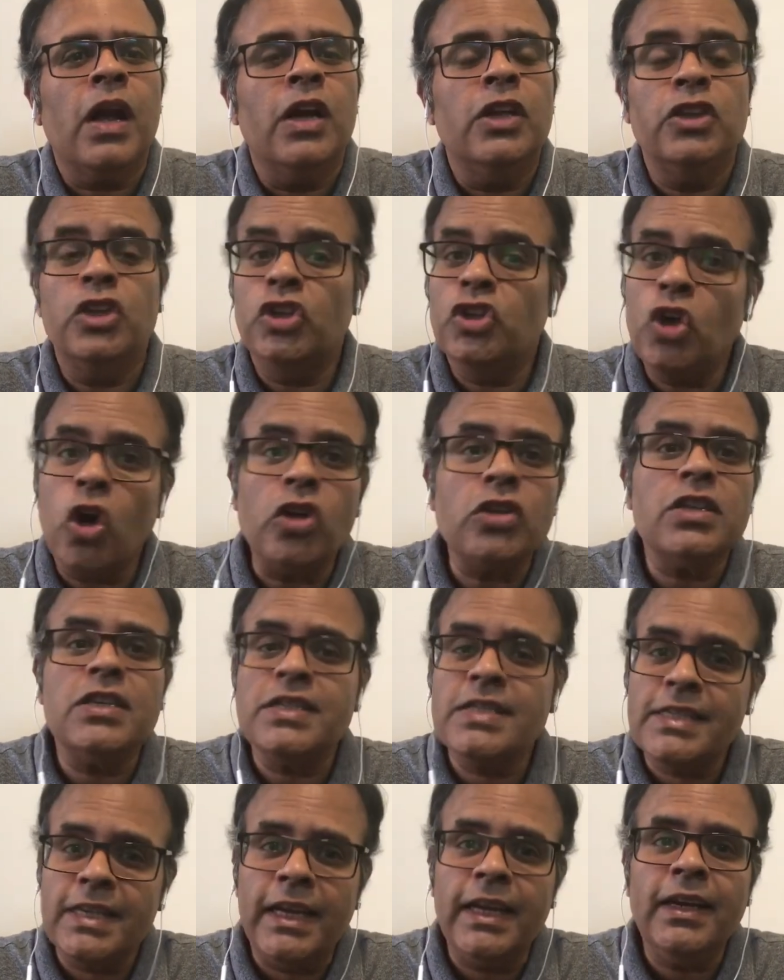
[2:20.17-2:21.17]
The doctors
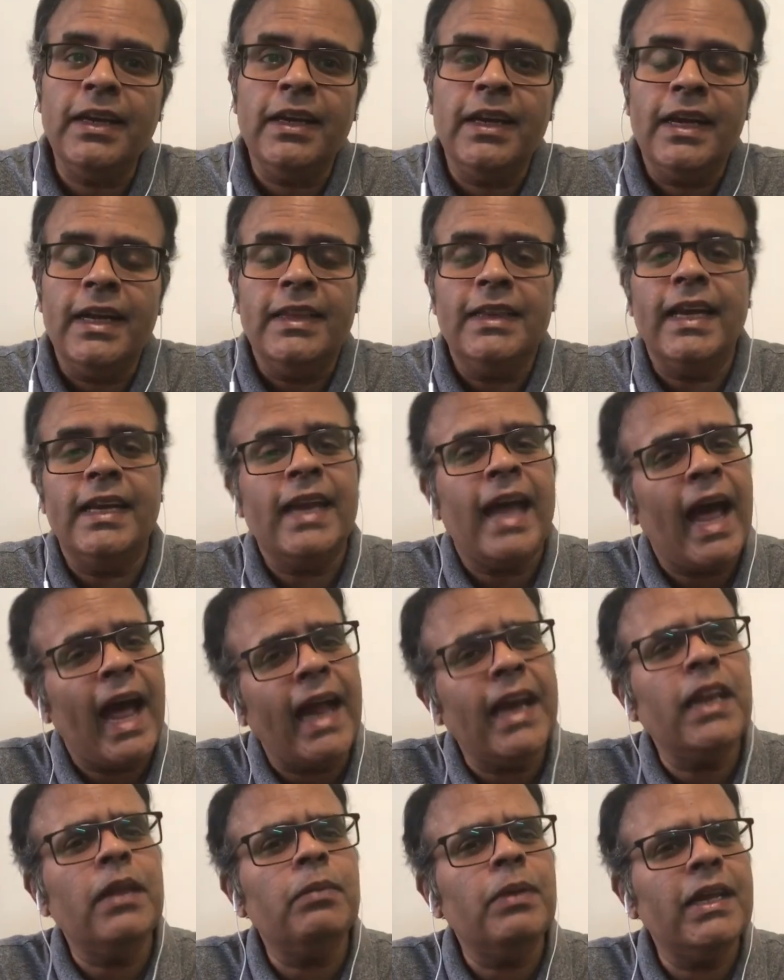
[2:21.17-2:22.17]
said that
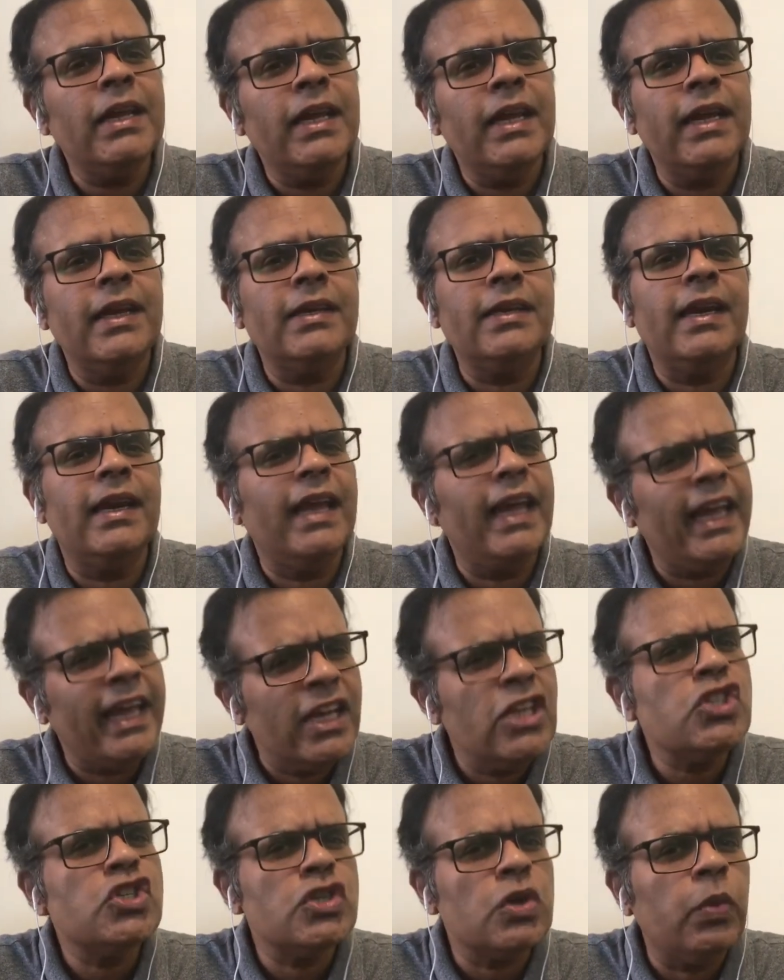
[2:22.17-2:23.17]
had he been hit an
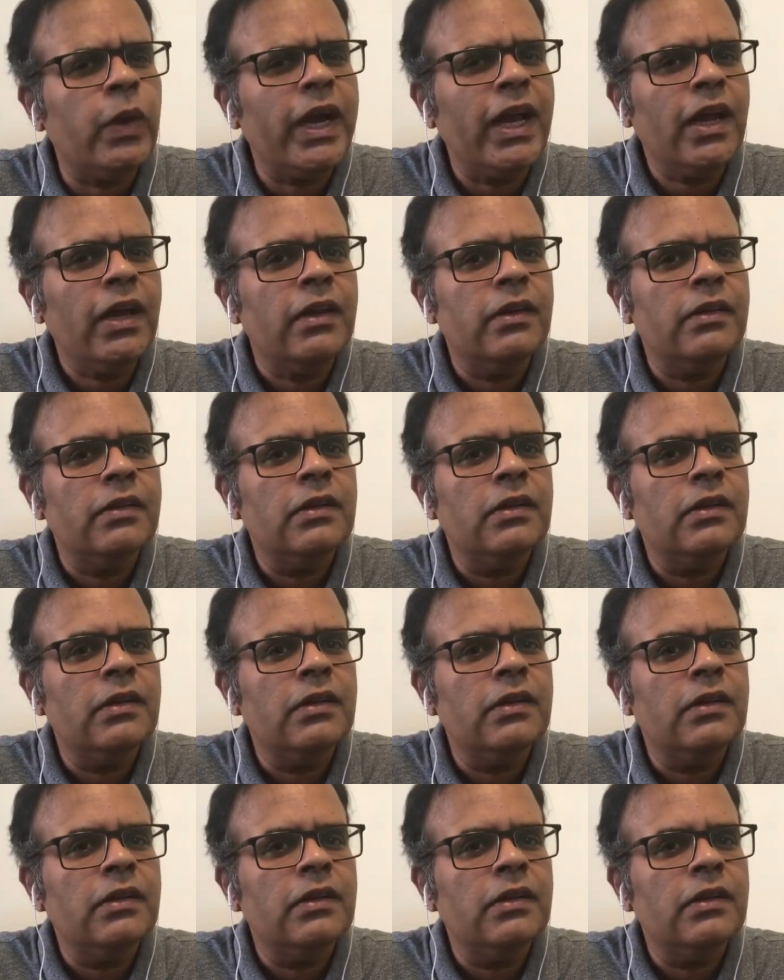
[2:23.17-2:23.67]
inch away,